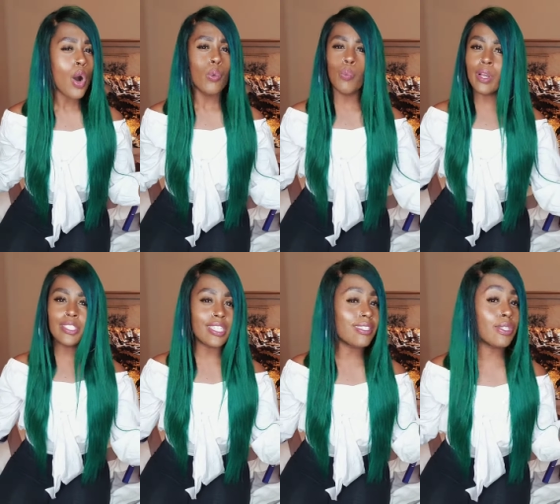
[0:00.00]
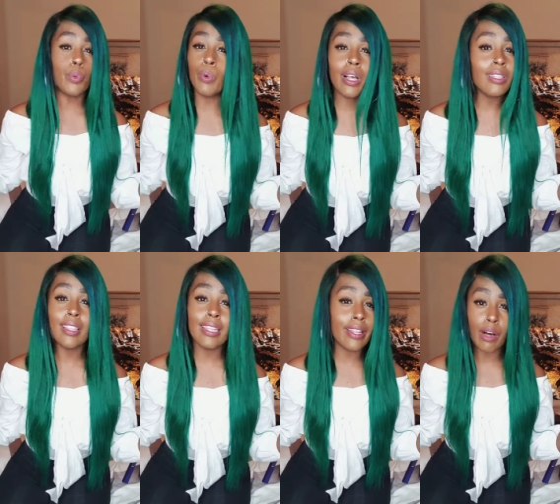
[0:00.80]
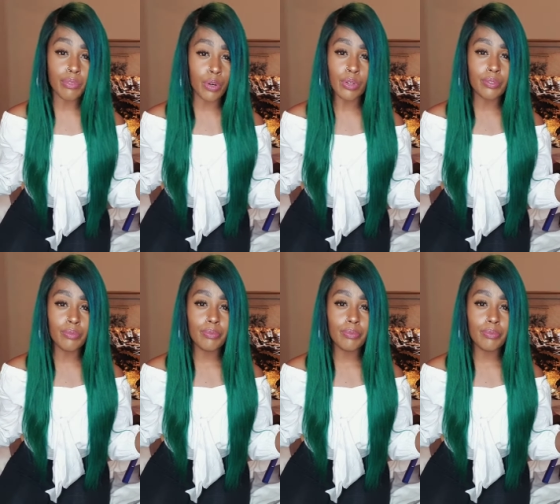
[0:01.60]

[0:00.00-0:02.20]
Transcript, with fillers: which is the will of the devil.